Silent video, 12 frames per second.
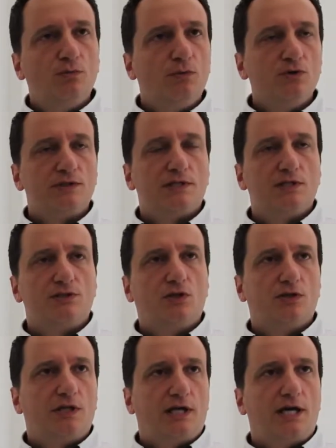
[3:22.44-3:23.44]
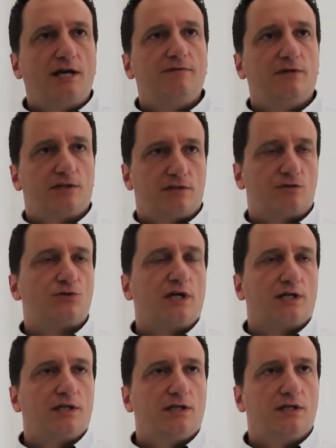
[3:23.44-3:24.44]
Monza is not the heaviest
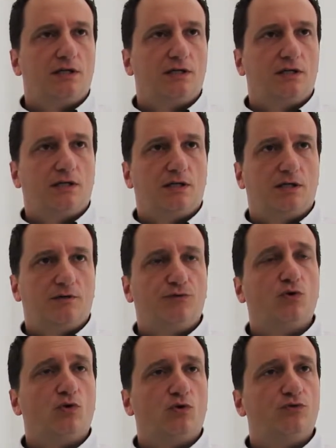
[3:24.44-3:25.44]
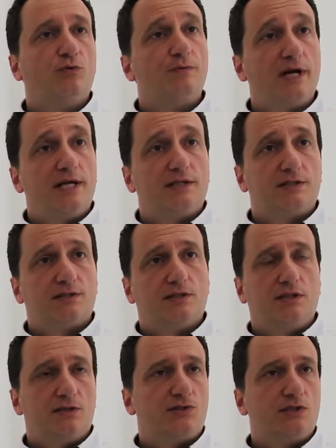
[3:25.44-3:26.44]
track for brakes,
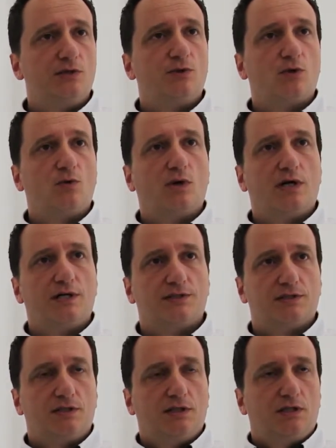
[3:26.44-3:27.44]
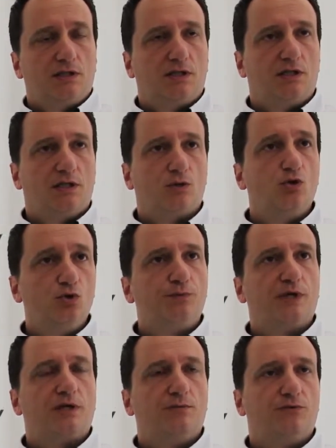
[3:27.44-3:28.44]
it still requires good
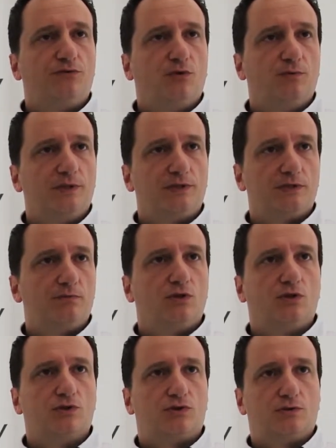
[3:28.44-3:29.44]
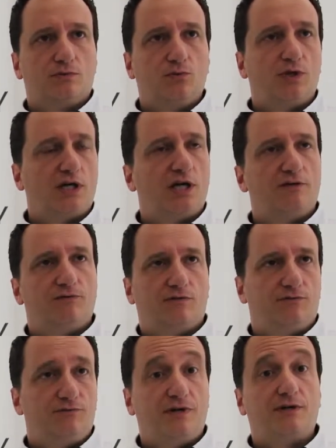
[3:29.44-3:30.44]
braking performance, because we have
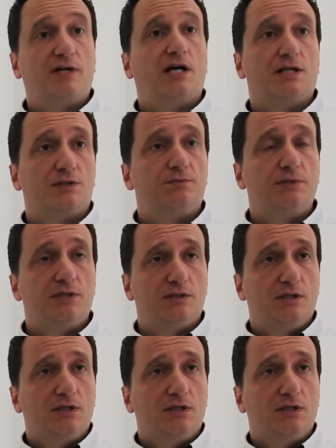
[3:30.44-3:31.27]
very high speed